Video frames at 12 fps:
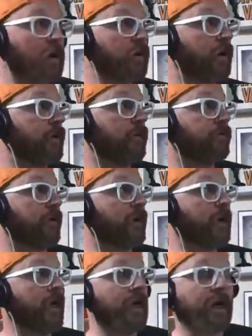No, that, that's
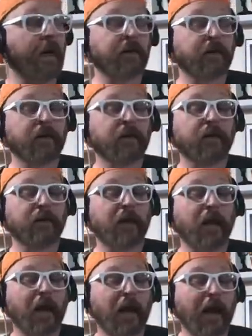fine. And
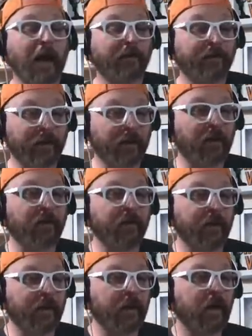I think
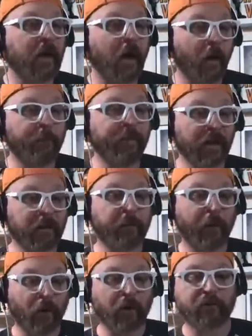that a big
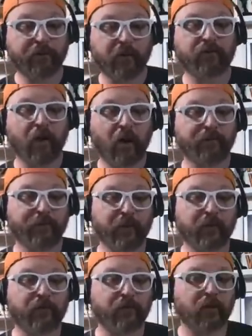part of this
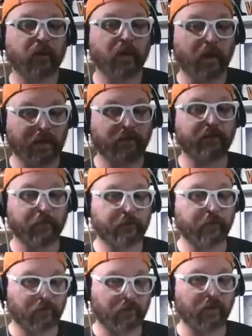offense is the
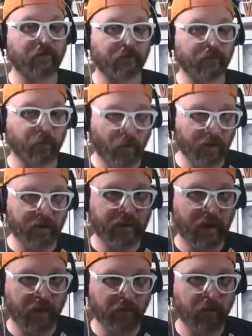success of the running
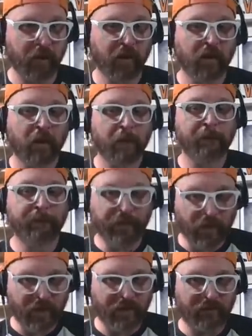game.
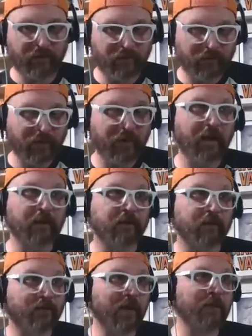But at
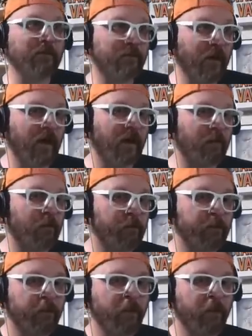the same time,